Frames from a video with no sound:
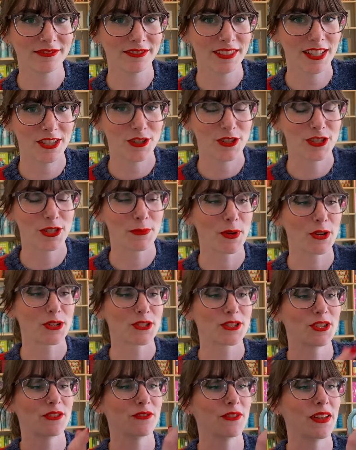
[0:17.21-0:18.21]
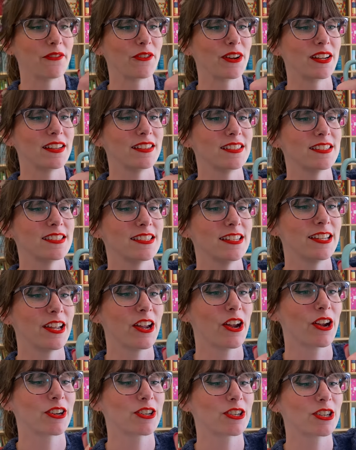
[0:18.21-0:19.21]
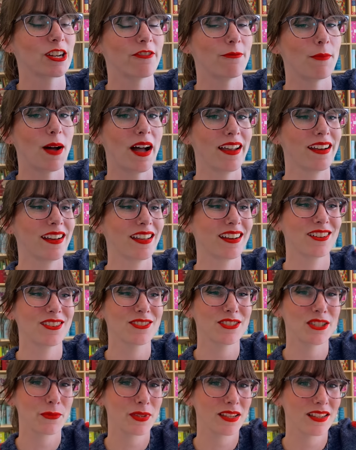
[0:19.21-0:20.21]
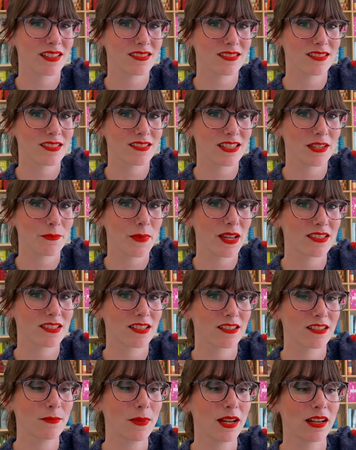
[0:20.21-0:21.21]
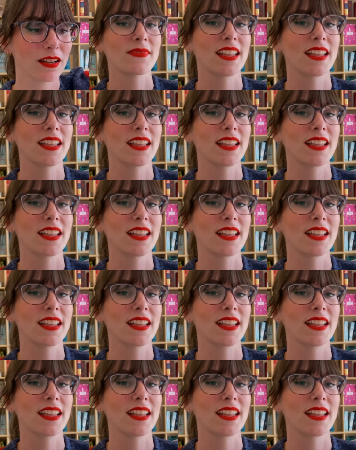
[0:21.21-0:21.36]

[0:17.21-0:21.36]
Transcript: because she's a personal favorite Disney character of mine and also because Disney makes a good mug.